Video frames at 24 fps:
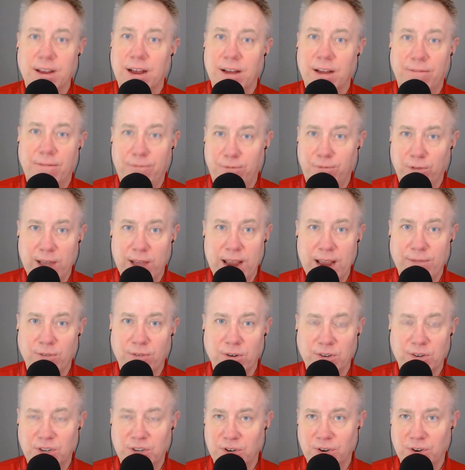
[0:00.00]

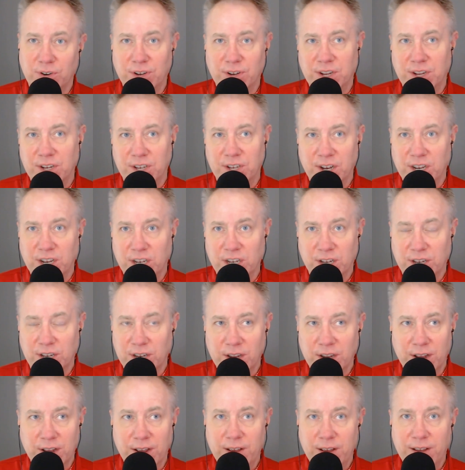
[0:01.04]
flavor certainly is in
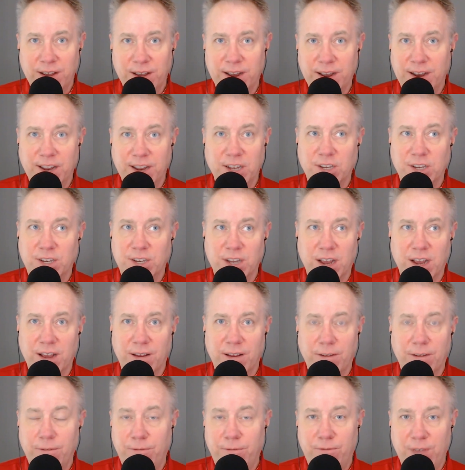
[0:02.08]
his
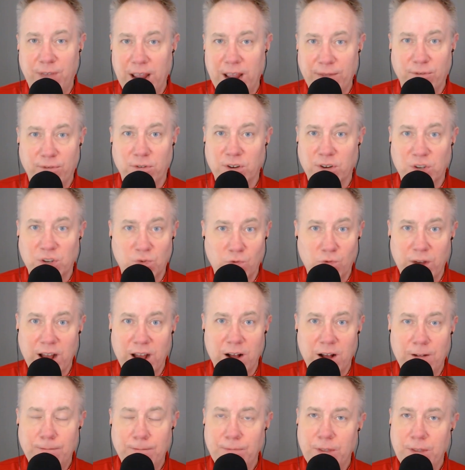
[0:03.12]
favor as
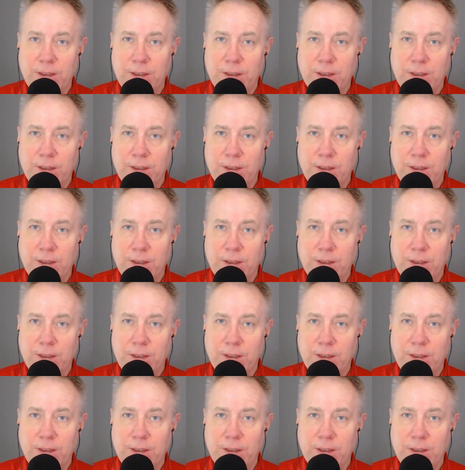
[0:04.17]
well.